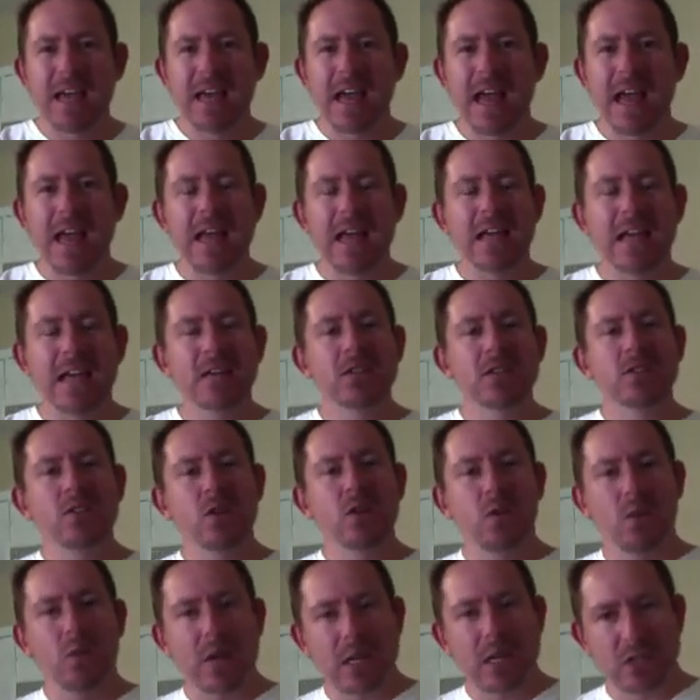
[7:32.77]
and to
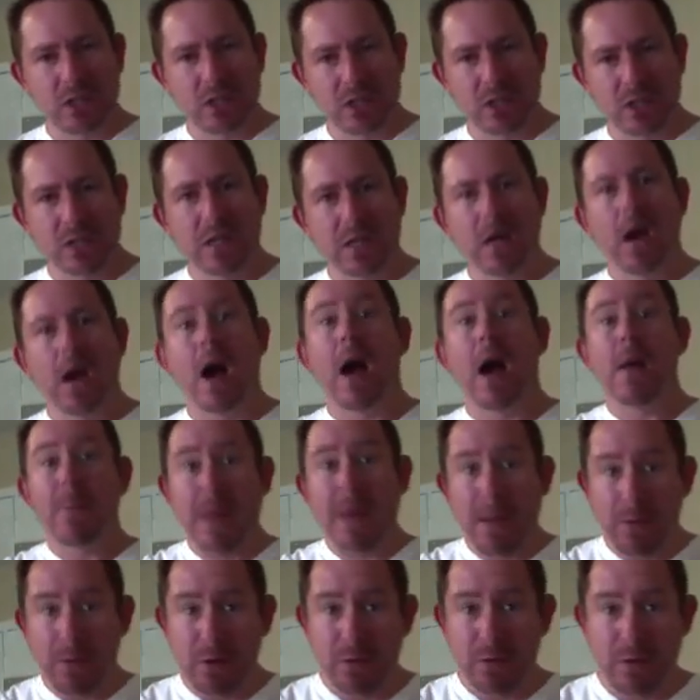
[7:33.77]
which I'm
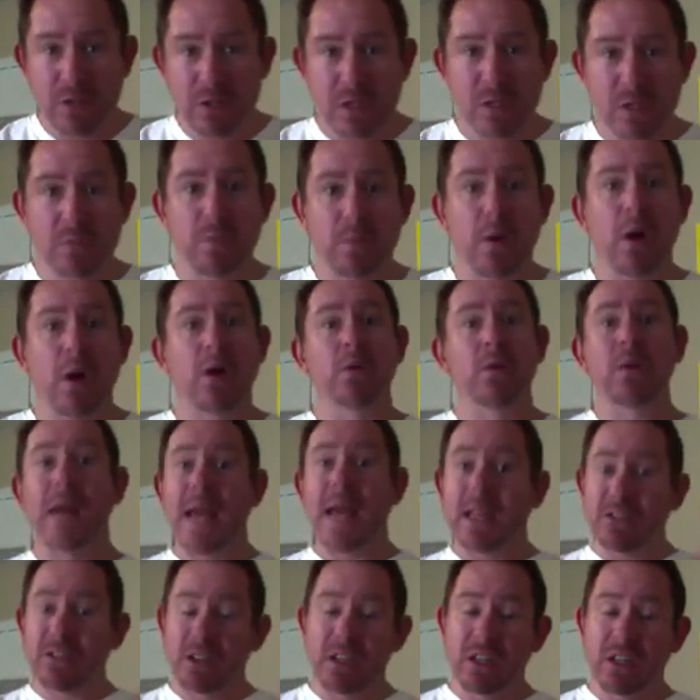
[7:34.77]
able to respond, "Well,
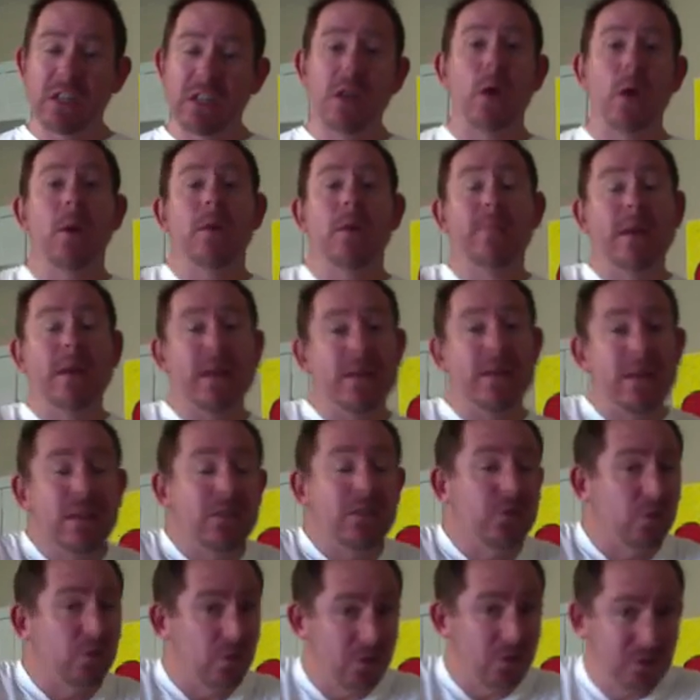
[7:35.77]
actually, no, I meant
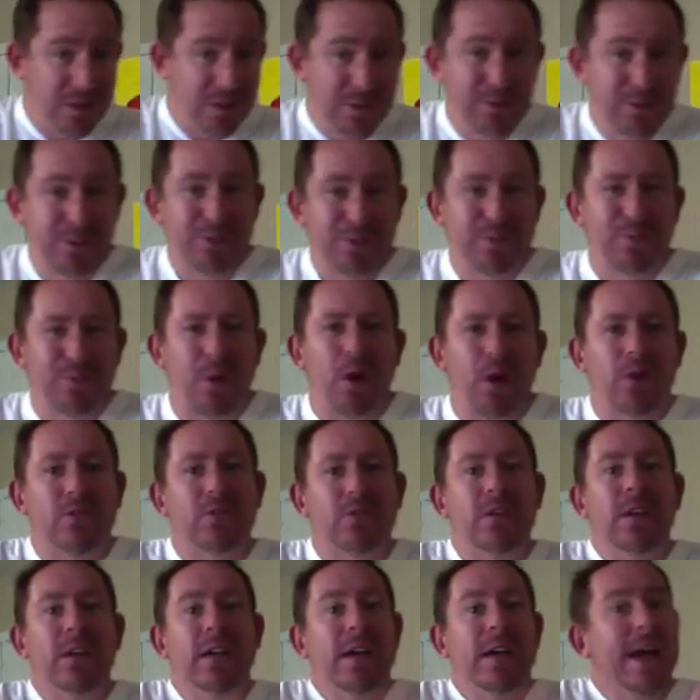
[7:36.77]
this," or she responds,
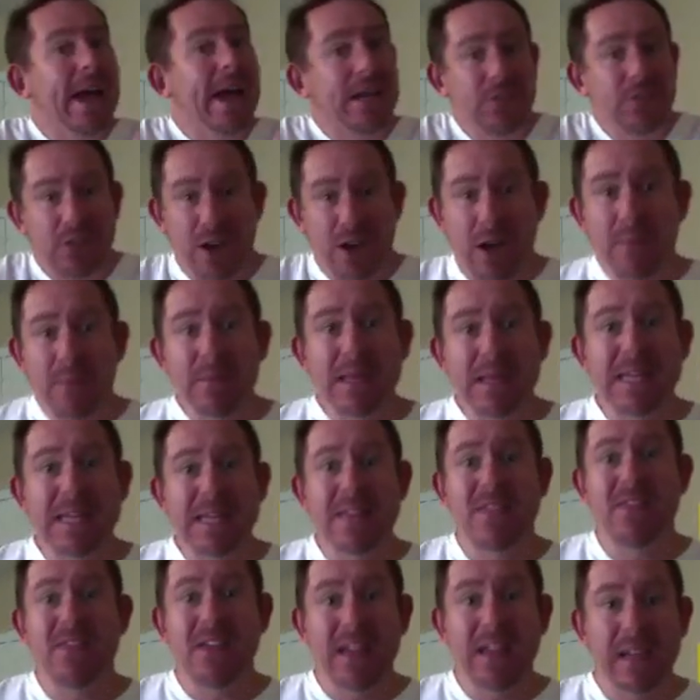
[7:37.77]
"Actually, I
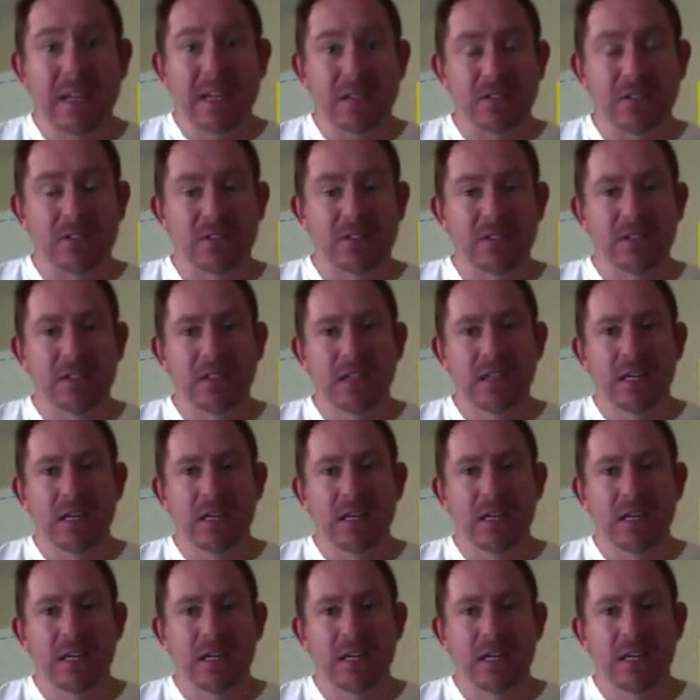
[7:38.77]
mean this."